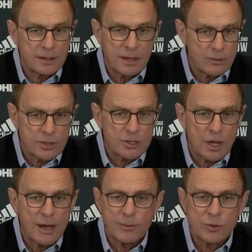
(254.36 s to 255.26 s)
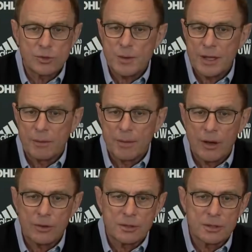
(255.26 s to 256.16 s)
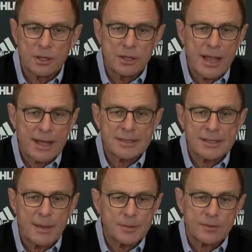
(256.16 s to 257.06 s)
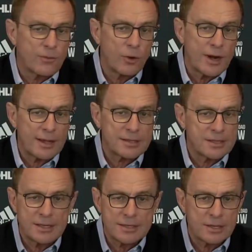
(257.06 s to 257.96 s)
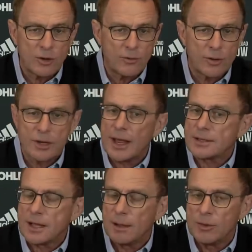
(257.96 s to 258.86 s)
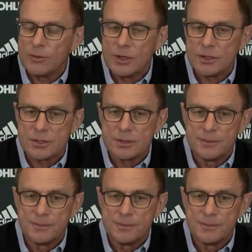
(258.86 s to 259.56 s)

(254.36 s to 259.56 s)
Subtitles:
there is time to speak about next steps for next season or for the next couple of years.